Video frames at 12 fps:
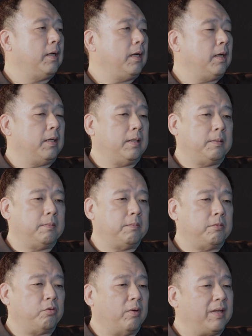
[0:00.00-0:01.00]
Uh,
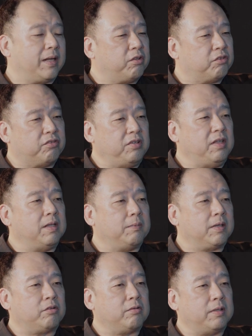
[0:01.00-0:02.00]
so I like to see
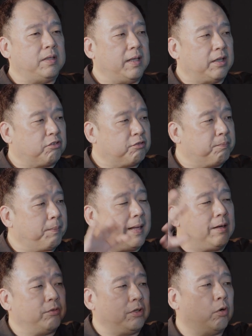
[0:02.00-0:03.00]
them actually
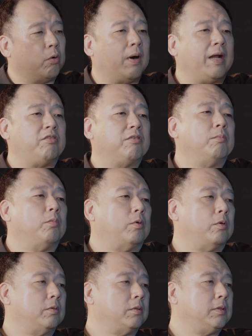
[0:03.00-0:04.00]
expand out their horizon
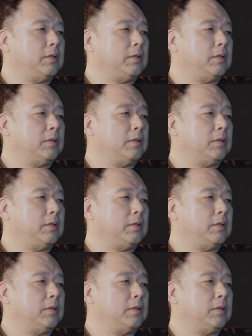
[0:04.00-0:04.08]
more.